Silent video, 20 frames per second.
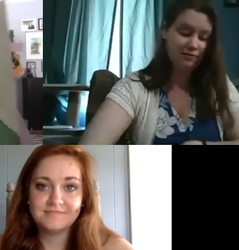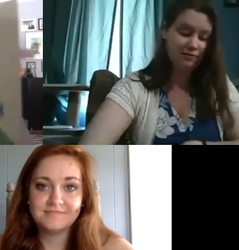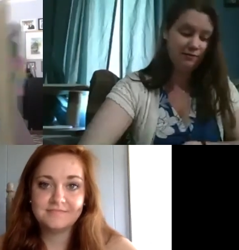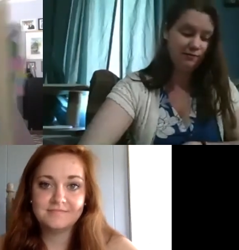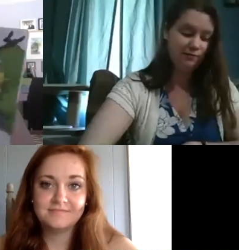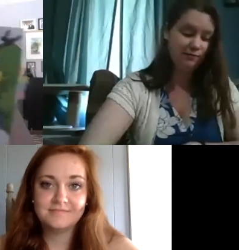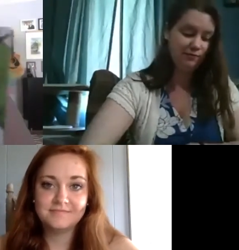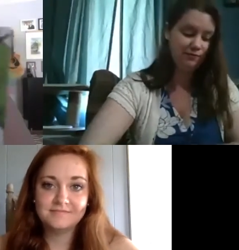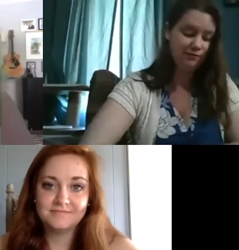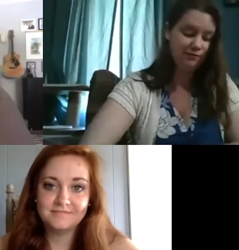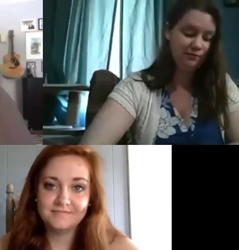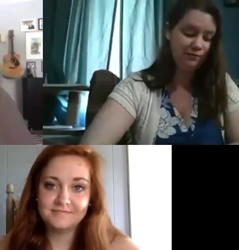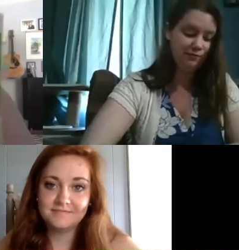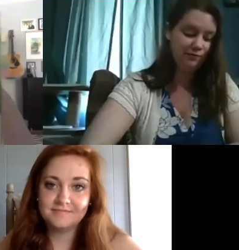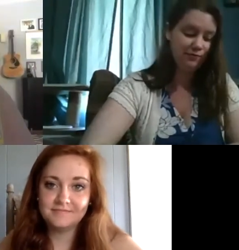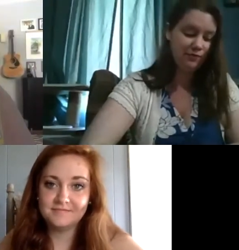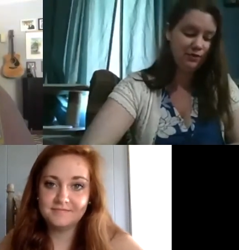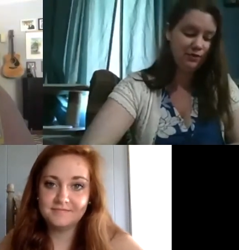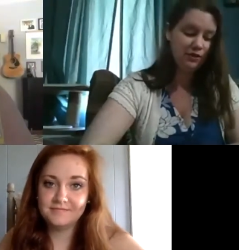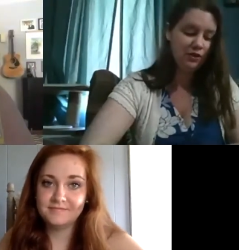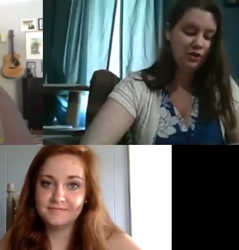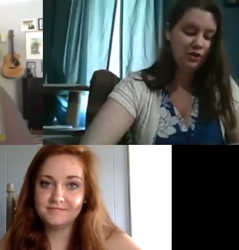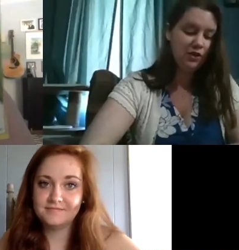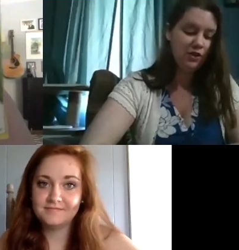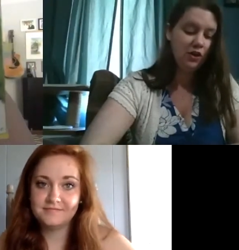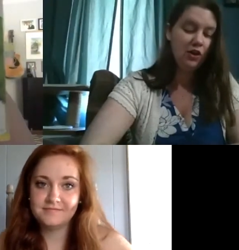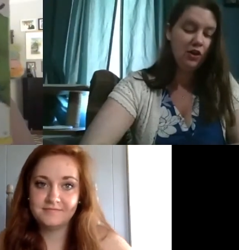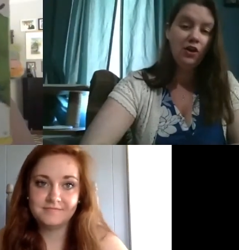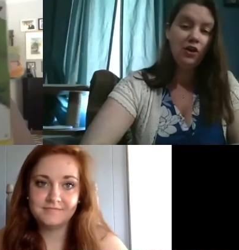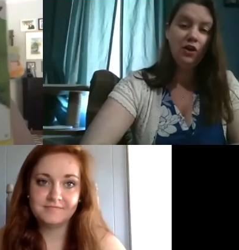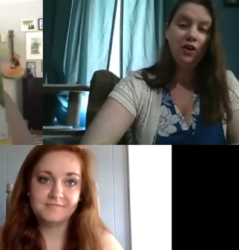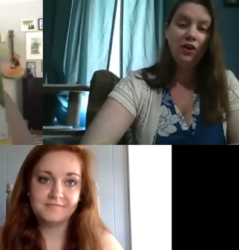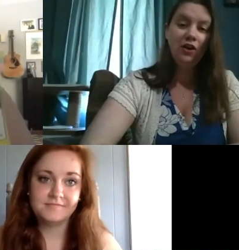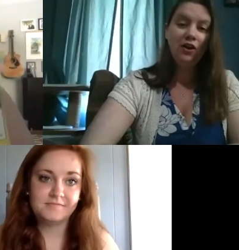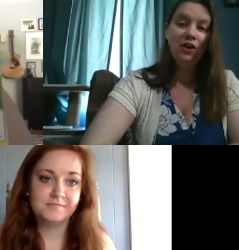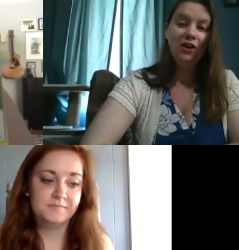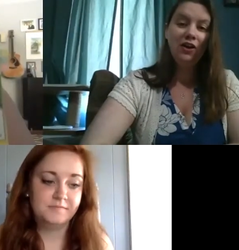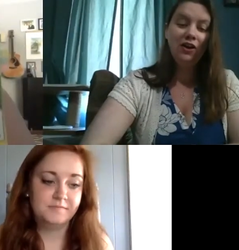[no speech]